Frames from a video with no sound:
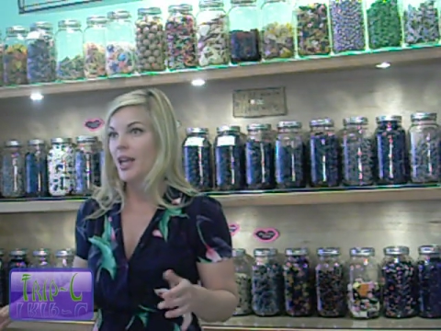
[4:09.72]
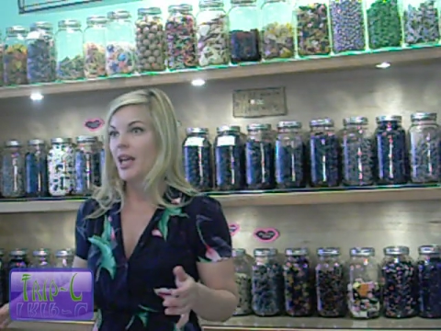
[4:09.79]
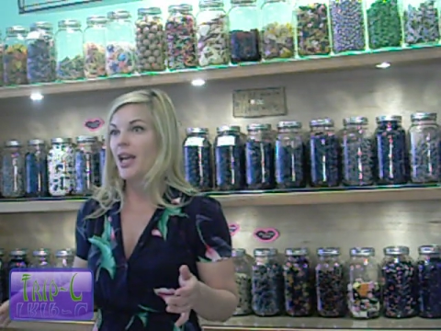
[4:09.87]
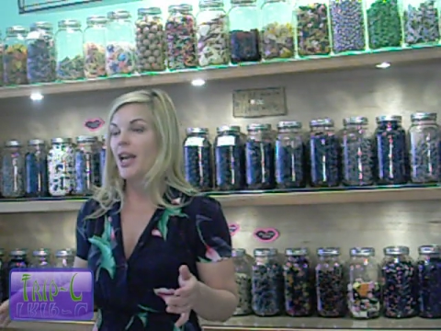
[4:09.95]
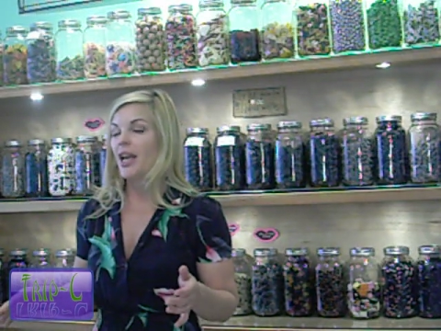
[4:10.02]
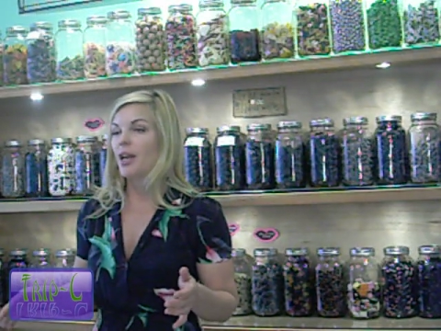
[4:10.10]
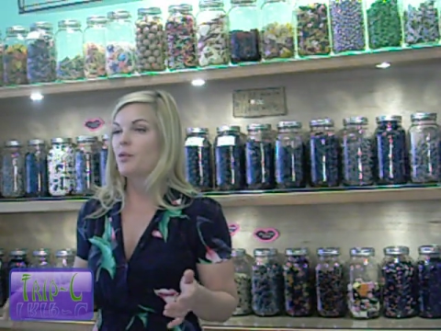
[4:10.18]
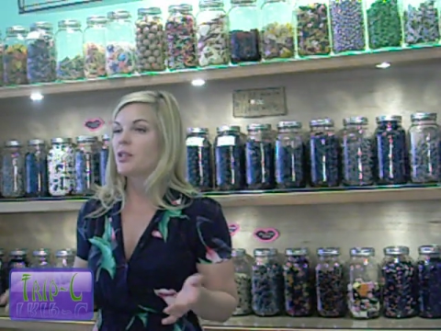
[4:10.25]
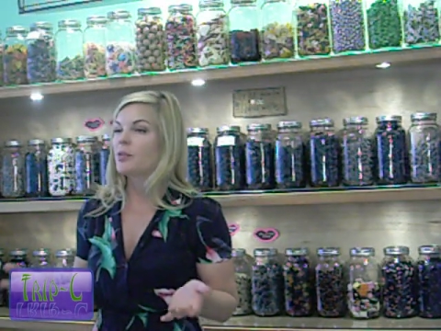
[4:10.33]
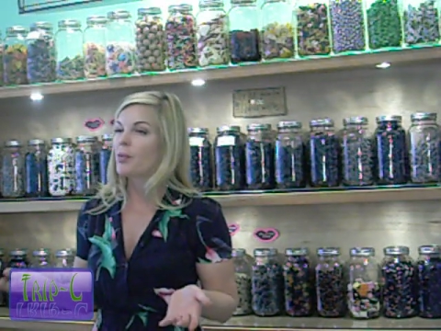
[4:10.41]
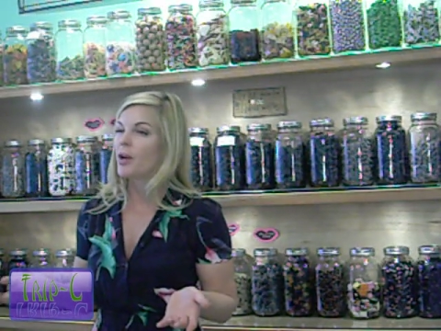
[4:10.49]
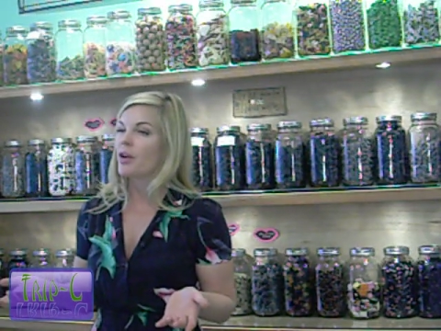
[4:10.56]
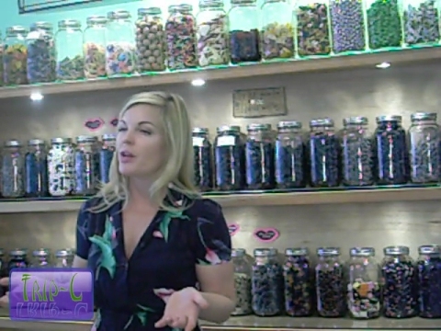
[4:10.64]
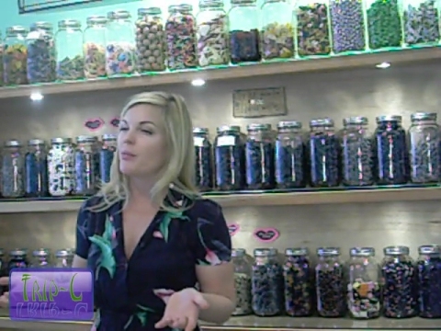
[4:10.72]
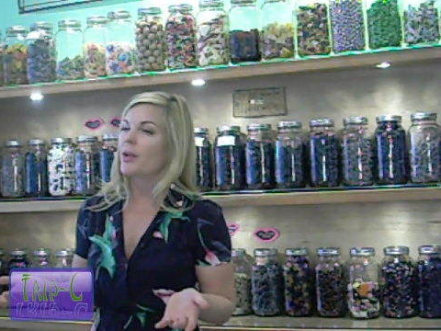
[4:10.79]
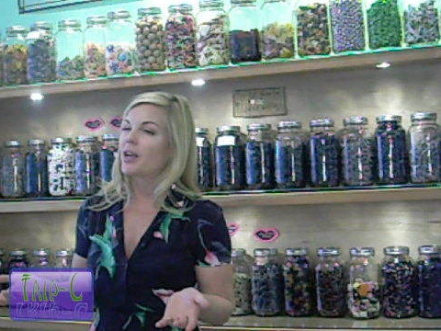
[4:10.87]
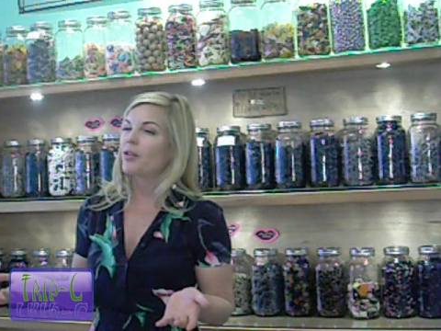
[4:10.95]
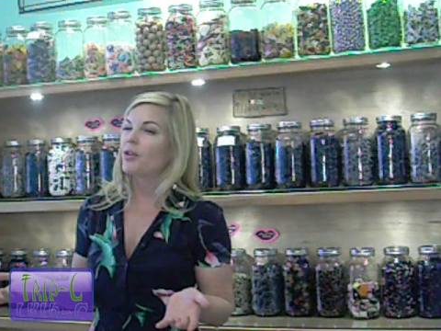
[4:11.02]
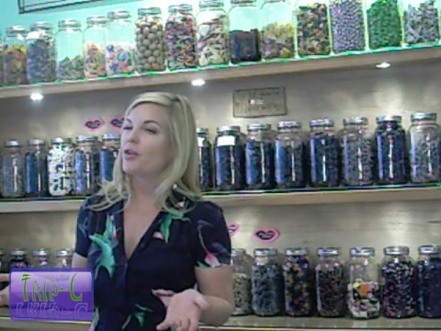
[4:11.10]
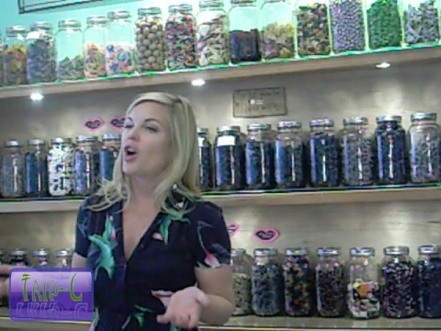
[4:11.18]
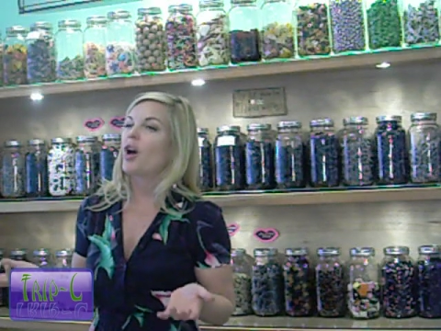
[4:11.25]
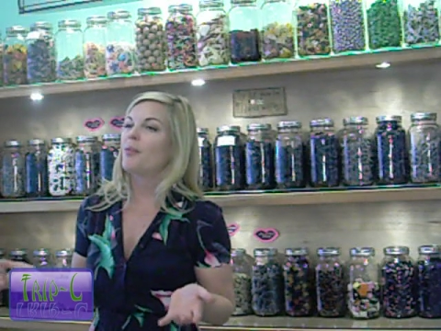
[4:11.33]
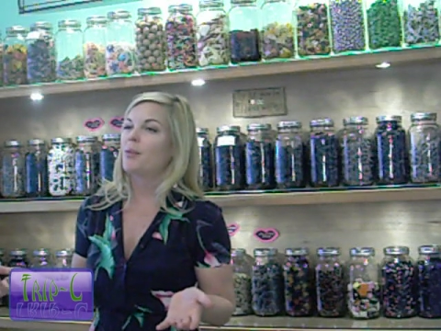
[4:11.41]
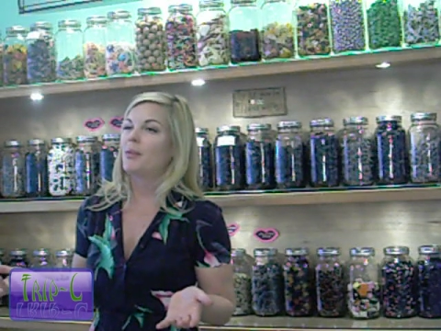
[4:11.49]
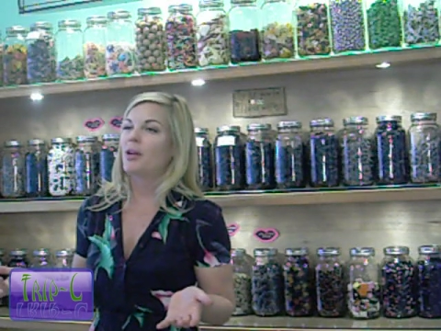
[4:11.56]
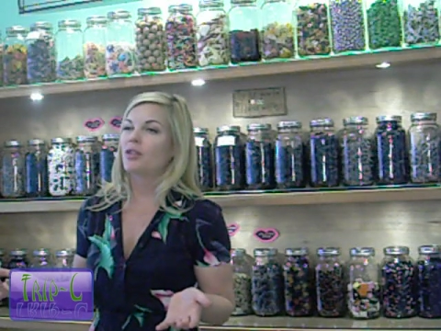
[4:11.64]
and we sprout and make our own
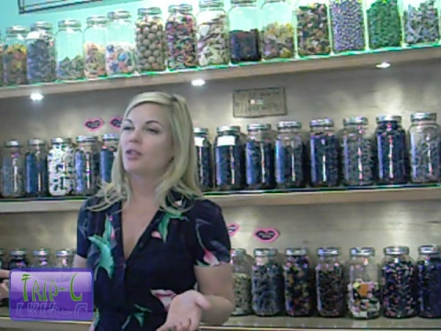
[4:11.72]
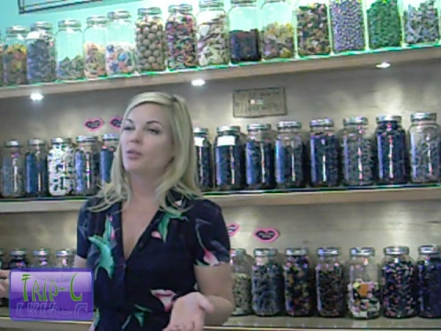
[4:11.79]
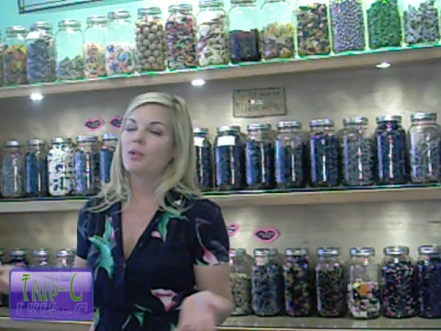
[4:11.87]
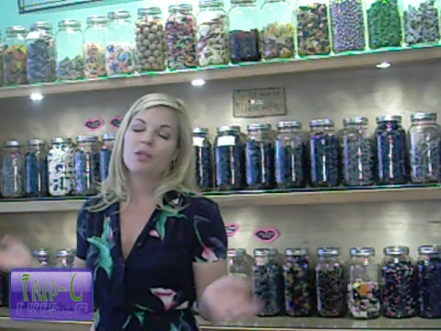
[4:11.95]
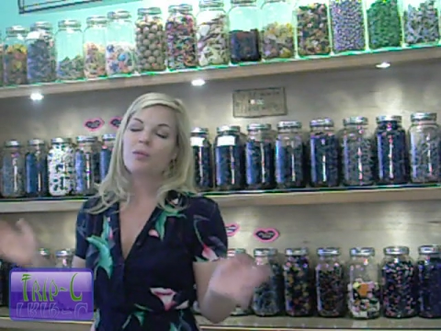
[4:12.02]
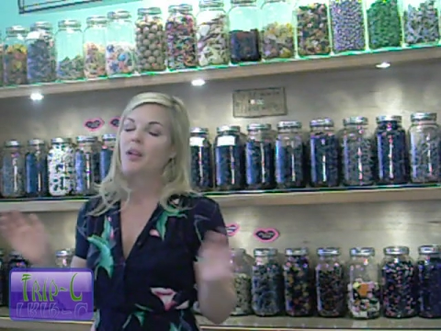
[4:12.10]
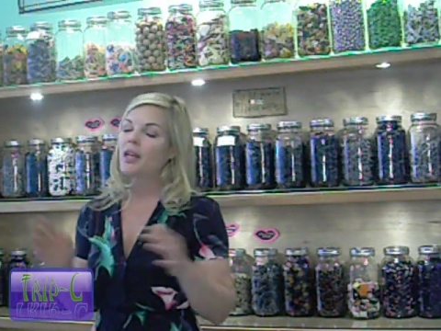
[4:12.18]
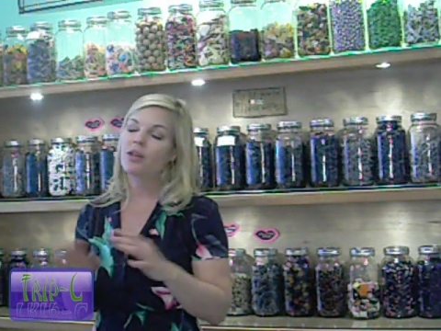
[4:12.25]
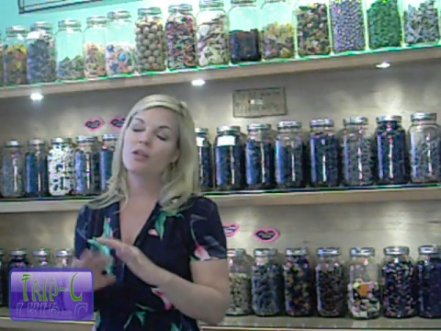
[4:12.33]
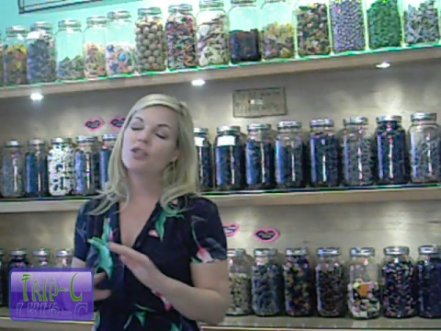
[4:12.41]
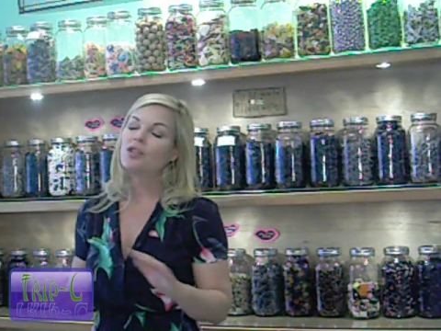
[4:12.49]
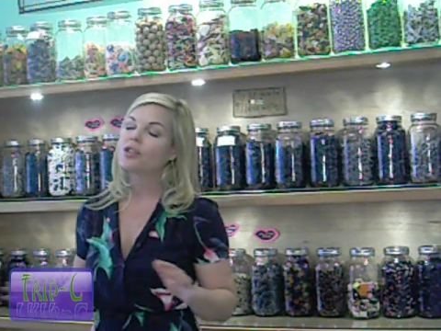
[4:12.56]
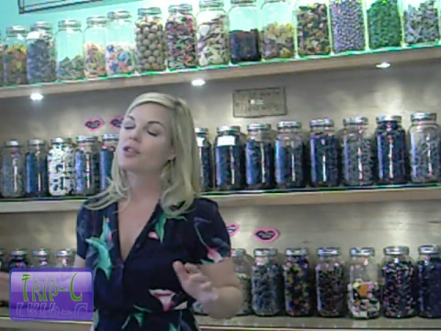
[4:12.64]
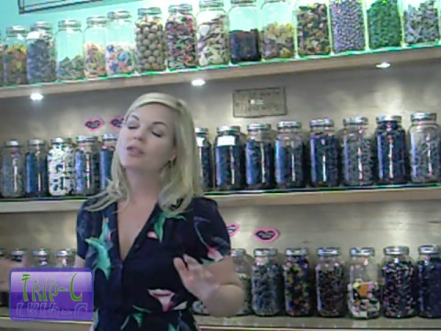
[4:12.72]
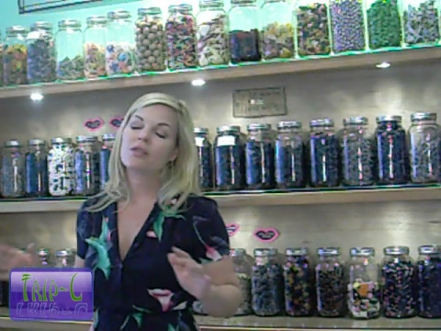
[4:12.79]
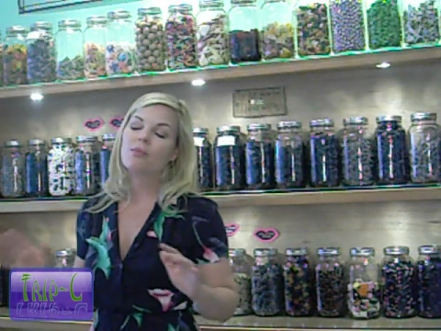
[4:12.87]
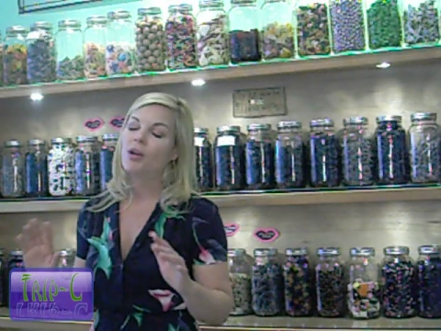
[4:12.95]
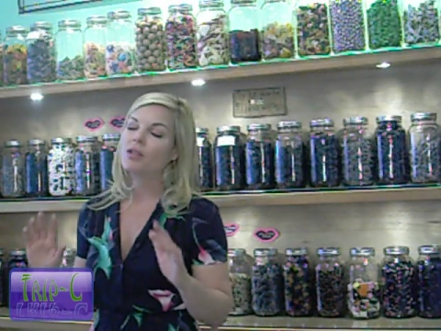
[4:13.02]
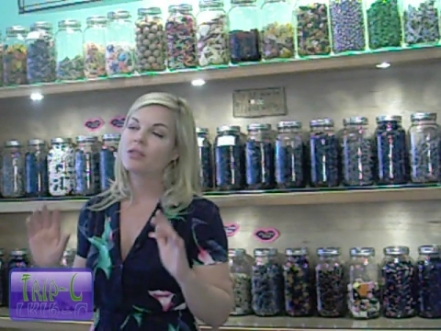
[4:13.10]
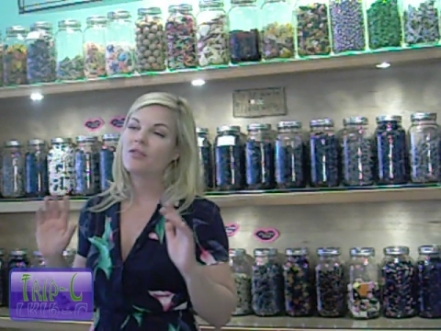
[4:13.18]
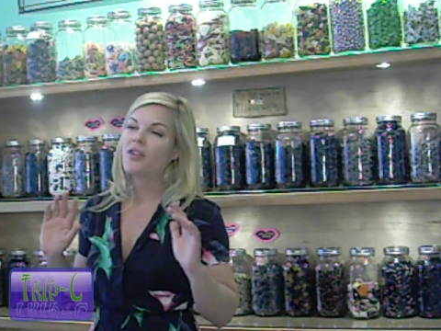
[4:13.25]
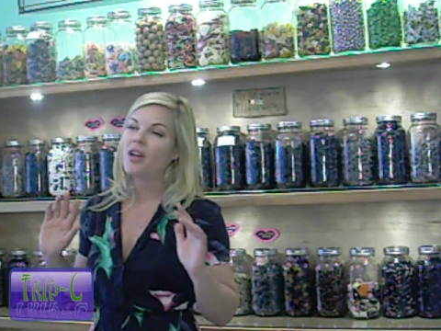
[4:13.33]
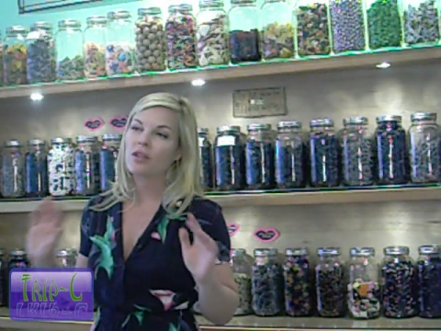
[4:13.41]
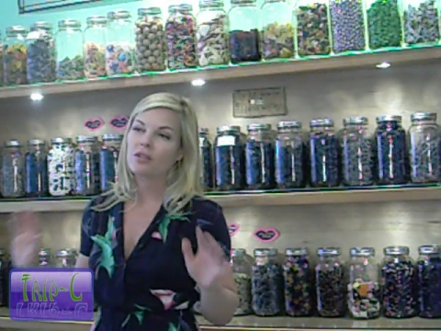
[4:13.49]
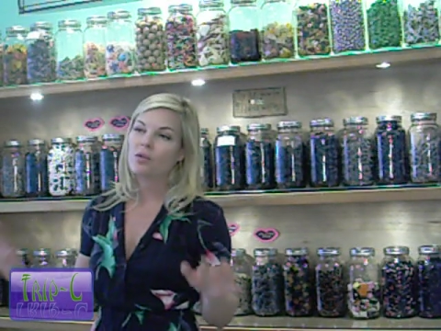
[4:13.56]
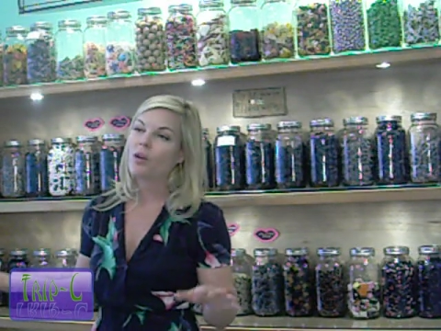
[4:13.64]
almond milk, to which we add no sugars,
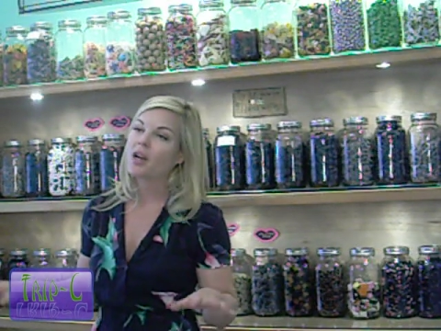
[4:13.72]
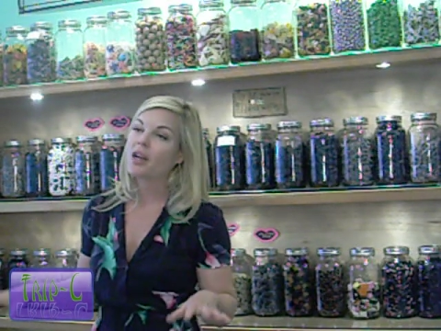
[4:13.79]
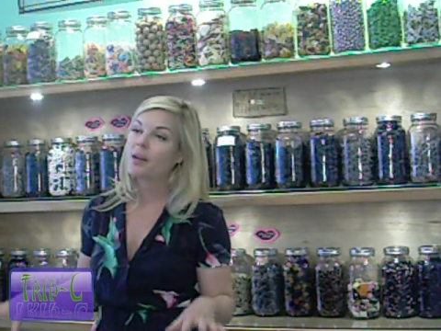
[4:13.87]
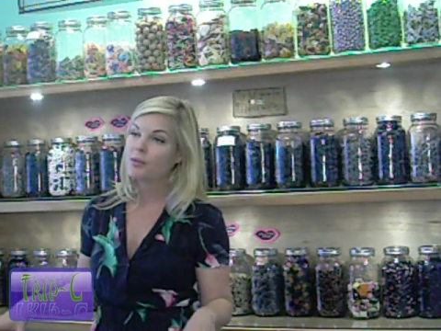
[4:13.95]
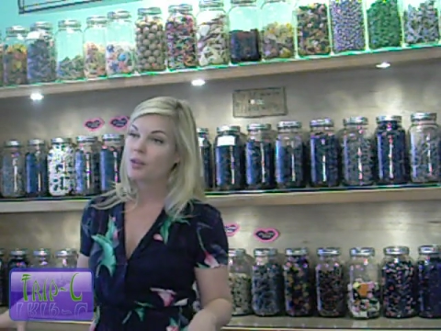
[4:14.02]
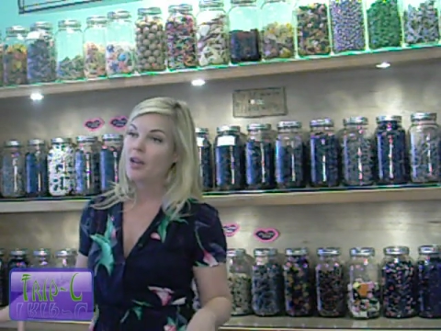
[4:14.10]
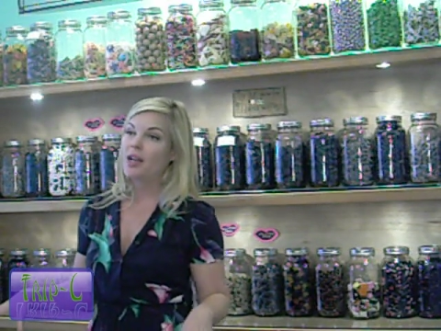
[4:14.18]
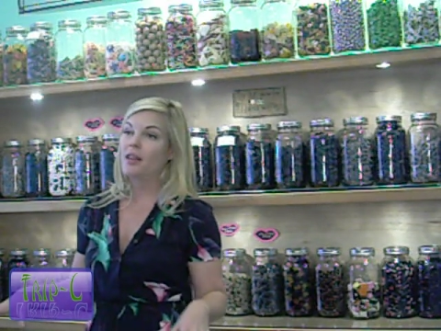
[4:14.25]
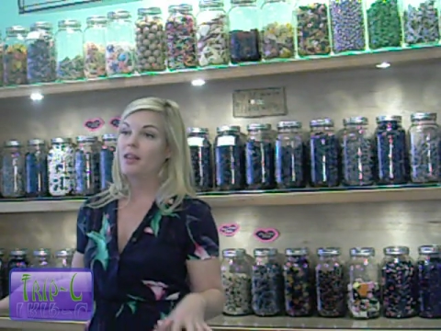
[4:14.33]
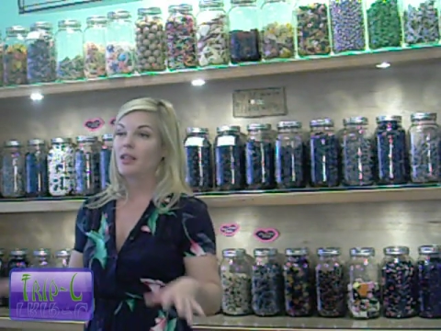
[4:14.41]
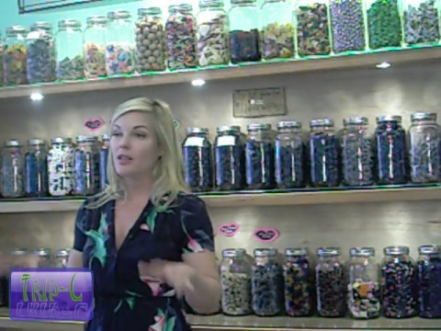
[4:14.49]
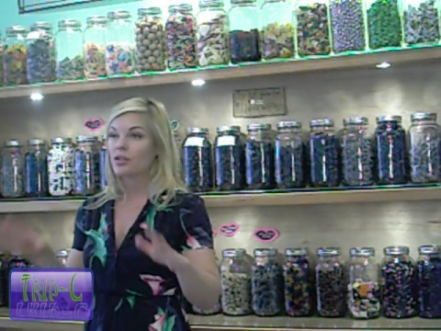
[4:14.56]
emulsifiers, guar gums, or anything.